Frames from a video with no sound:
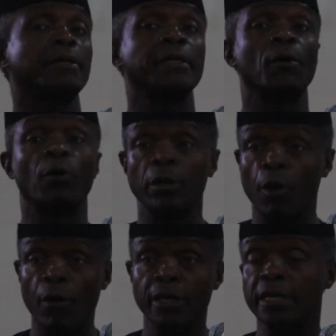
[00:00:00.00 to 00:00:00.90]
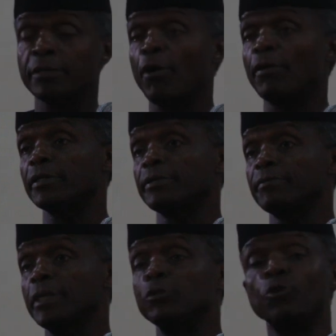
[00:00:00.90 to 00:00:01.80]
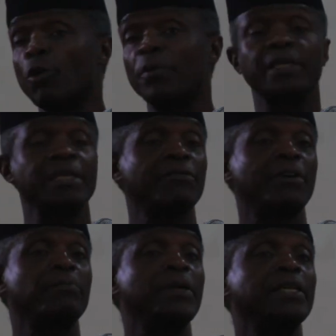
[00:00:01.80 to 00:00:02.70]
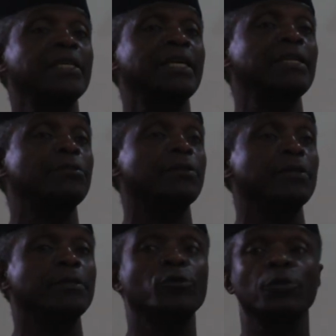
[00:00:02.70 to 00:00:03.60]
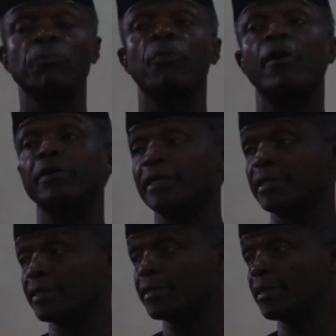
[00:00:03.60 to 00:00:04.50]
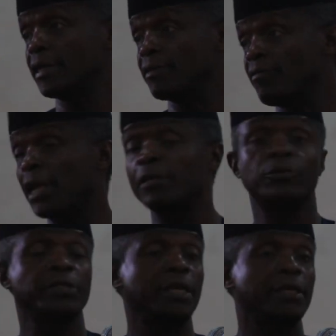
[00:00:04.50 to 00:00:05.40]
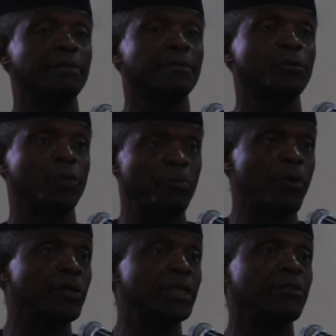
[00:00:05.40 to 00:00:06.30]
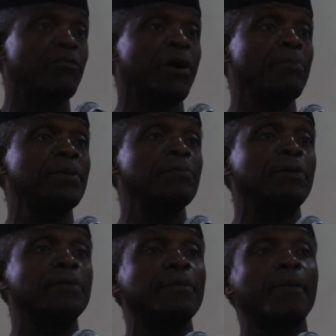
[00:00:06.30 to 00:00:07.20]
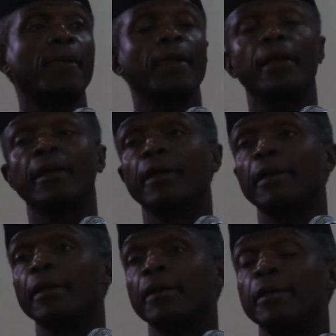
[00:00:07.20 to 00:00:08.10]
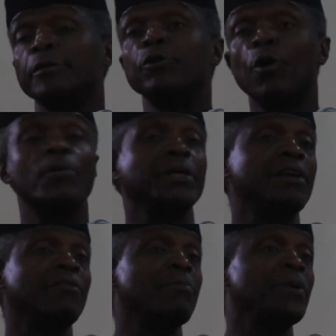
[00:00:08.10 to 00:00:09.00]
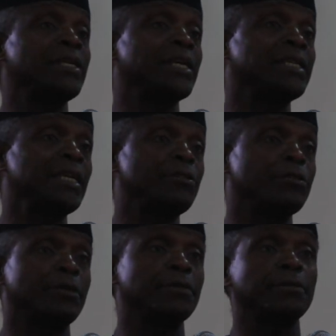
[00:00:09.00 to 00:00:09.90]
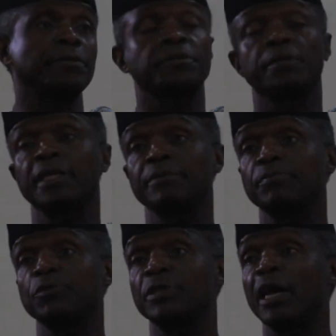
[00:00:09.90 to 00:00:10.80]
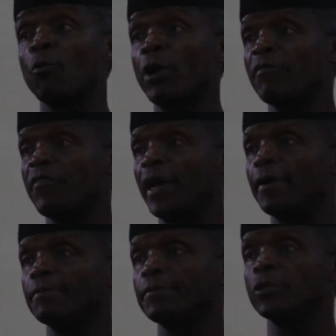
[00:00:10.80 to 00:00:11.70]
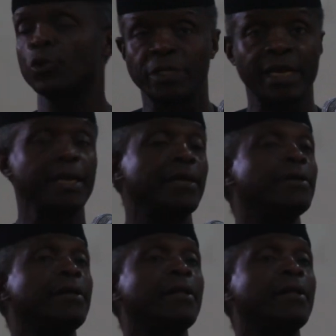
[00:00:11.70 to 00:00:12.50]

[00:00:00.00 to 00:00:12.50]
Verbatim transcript: They were long ignored. Nobody ever paid attention to the poorest in the value chain, to the poorest of our people. No one ever paid attention to, the, to their welfare. Today,